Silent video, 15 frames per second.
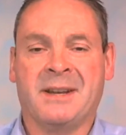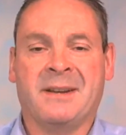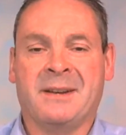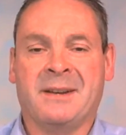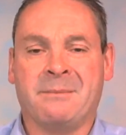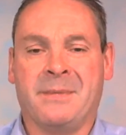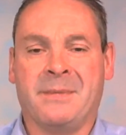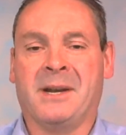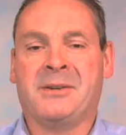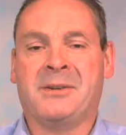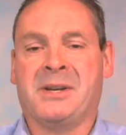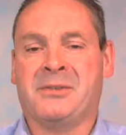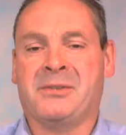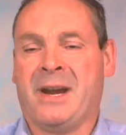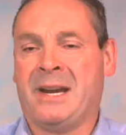
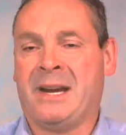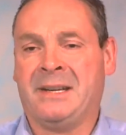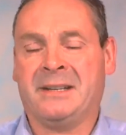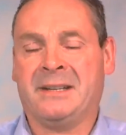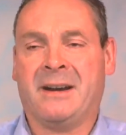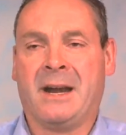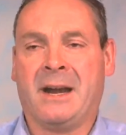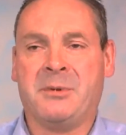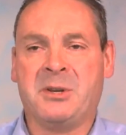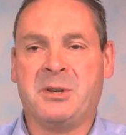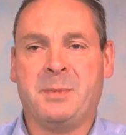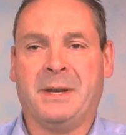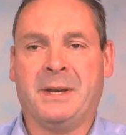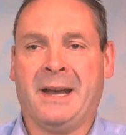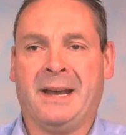military training and armies
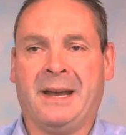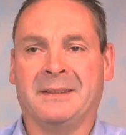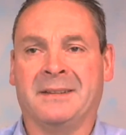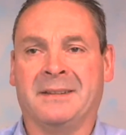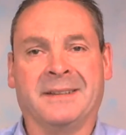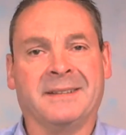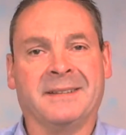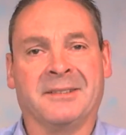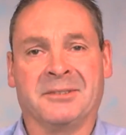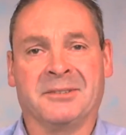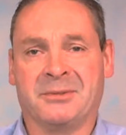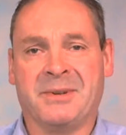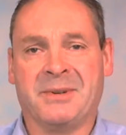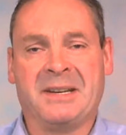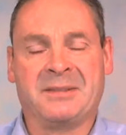began. There's
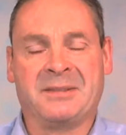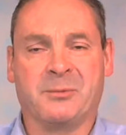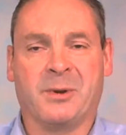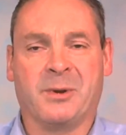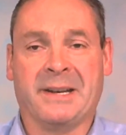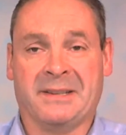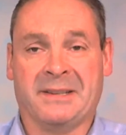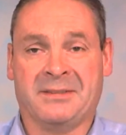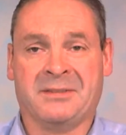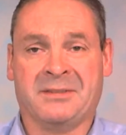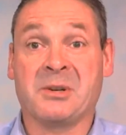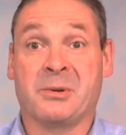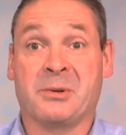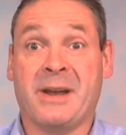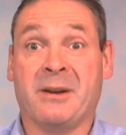a reason why it's
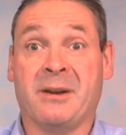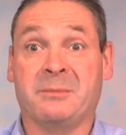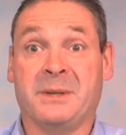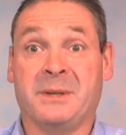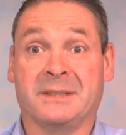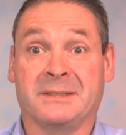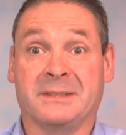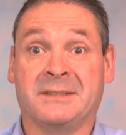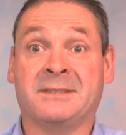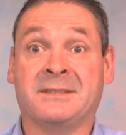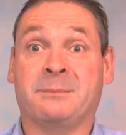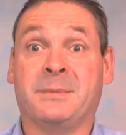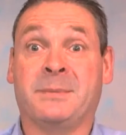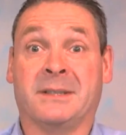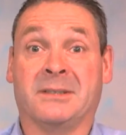stuck around, because
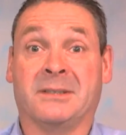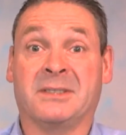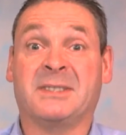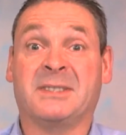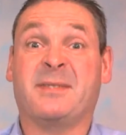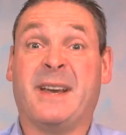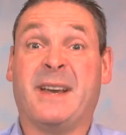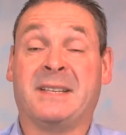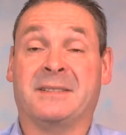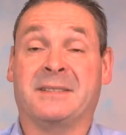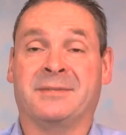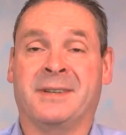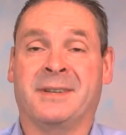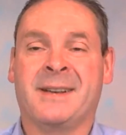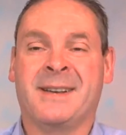it's
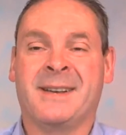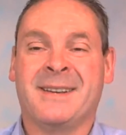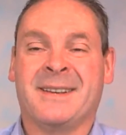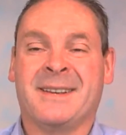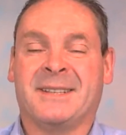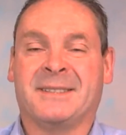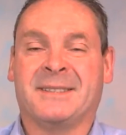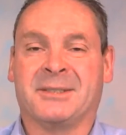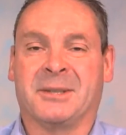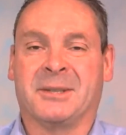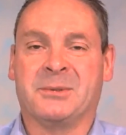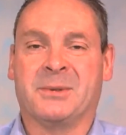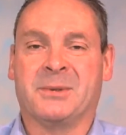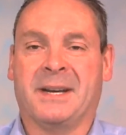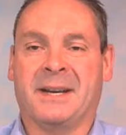effective.
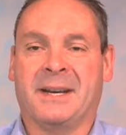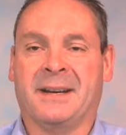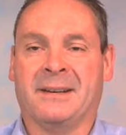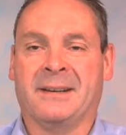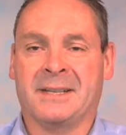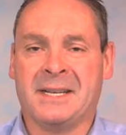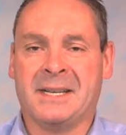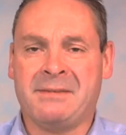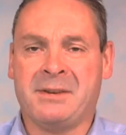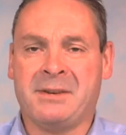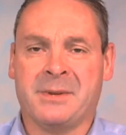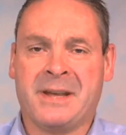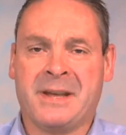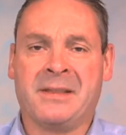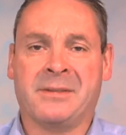So I'm going to leave you
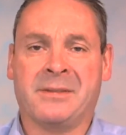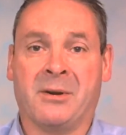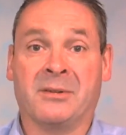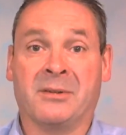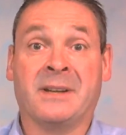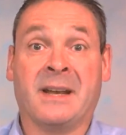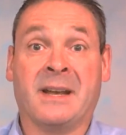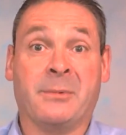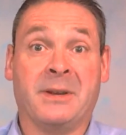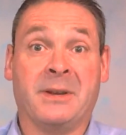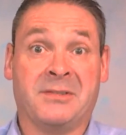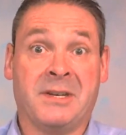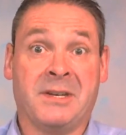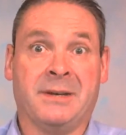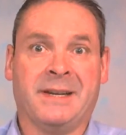with that thought, and we'll
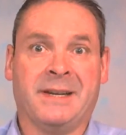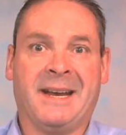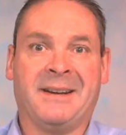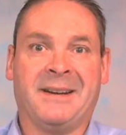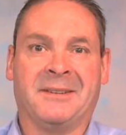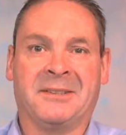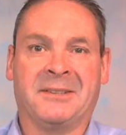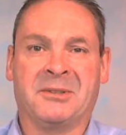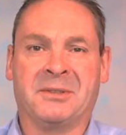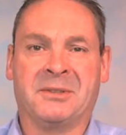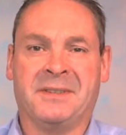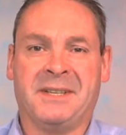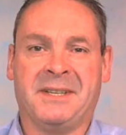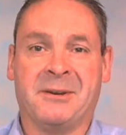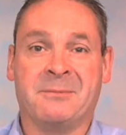see you again on another
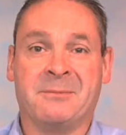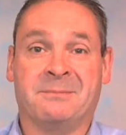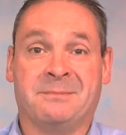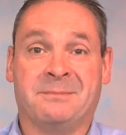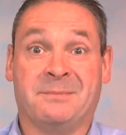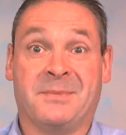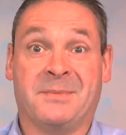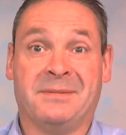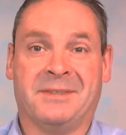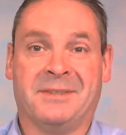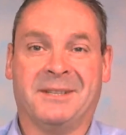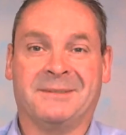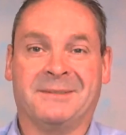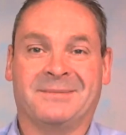video. Bye for now.